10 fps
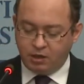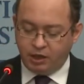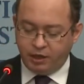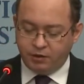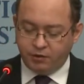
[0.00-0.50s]

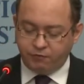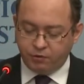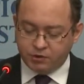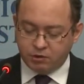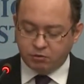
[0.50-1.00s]
and the
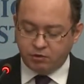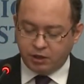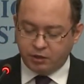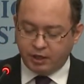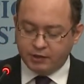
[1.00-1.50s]
refusal to
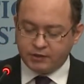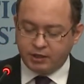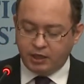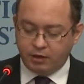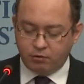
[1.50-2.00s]
recognize
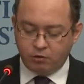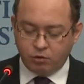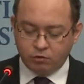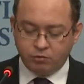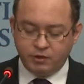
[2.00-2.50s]
any other
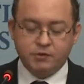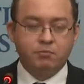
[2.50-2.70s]
role to this